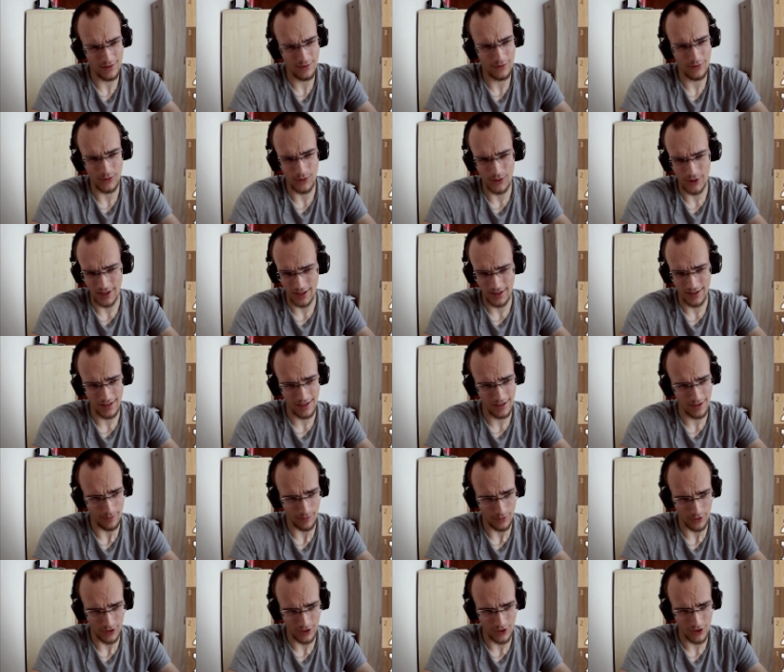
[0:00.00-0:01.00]
four in this
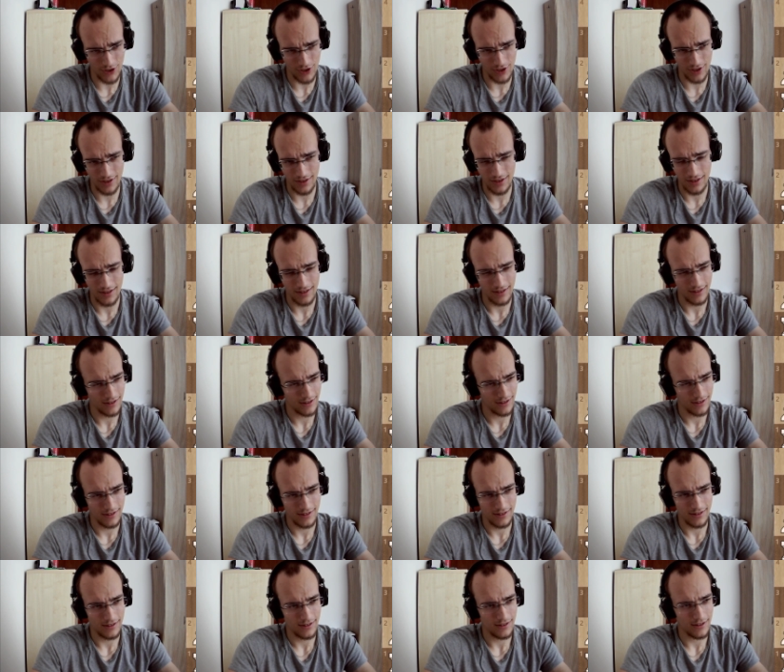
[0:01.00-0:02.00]
position?
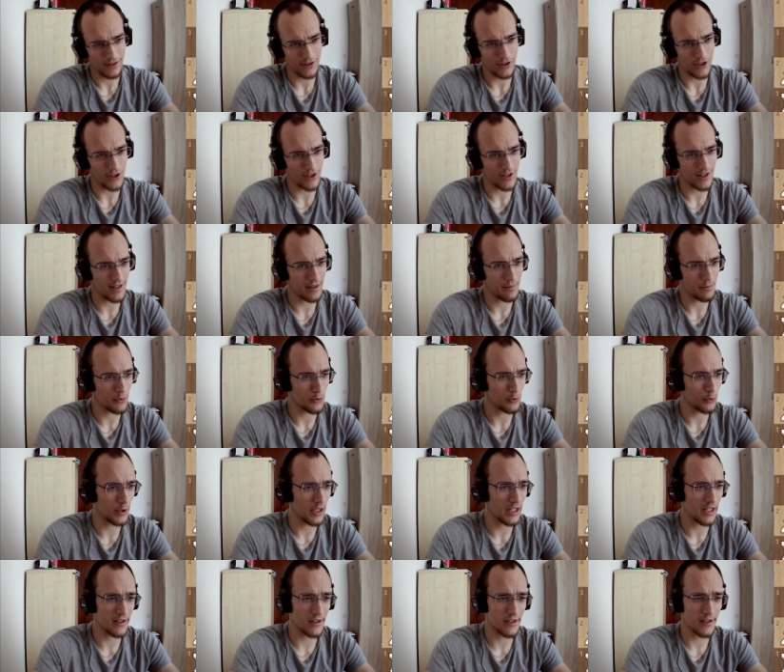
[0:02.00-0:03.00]
It just seems
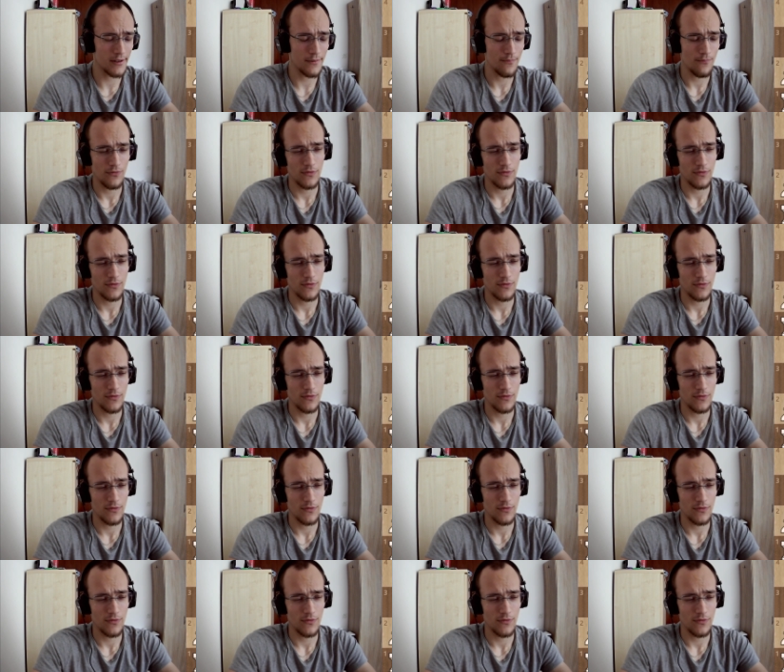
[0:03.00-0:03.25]
weird.